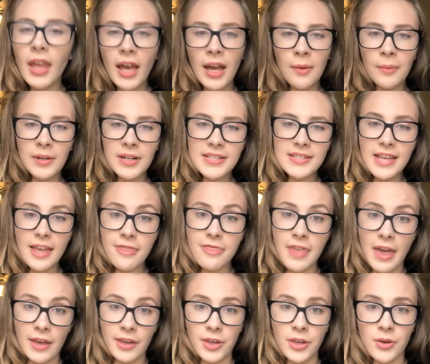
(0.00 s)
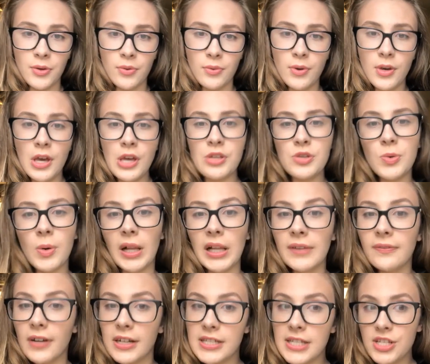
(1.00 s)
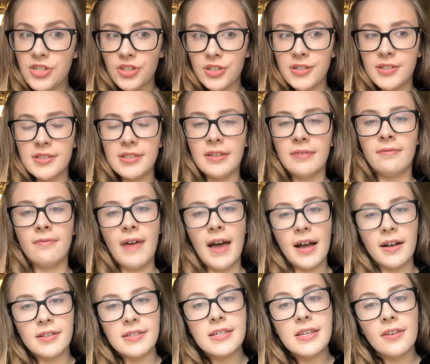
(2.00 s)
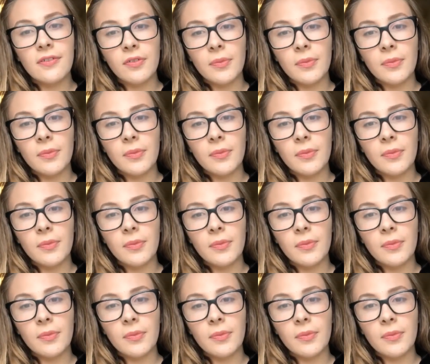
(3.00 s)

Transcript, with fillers: I want to say thank you to all of our teachers and faculty